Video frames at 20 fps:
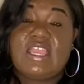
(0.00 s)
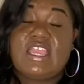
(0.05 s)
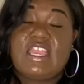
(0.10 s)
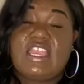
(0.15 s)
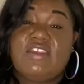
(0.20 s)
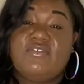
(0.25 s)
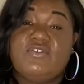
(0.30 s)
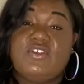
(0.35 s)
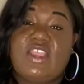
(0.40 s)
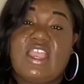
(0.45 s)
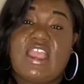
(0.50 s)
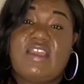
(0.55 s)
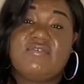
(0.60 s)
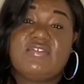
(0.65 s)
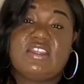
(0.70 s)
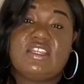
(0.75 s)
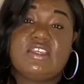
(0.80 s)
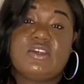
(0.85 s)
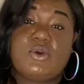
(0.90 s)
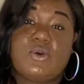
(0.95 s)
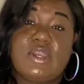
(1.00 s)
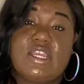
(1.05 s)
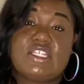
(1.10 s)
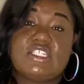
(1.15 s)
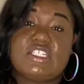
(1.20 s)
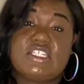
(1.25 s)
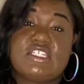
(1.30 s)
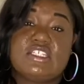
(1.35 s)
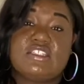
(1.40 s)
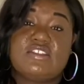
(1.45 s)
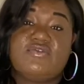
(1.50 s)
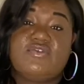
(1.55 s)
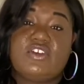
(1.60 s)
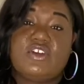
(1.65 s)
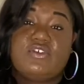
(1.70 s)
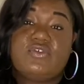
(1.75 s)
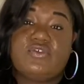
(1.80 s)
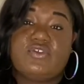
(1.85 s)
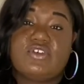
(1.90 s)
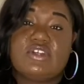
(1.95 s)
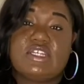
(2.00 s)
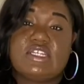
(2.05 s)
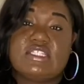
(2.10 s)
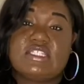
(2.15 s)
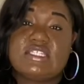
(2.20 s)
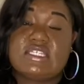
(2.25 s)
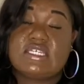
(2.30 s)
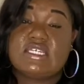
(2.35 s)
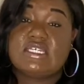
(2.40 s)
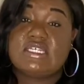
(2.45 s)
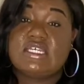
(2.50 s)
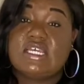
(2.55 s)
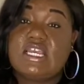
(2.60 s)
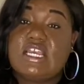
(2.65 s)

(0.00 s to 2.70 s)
If you have any questions, feel free to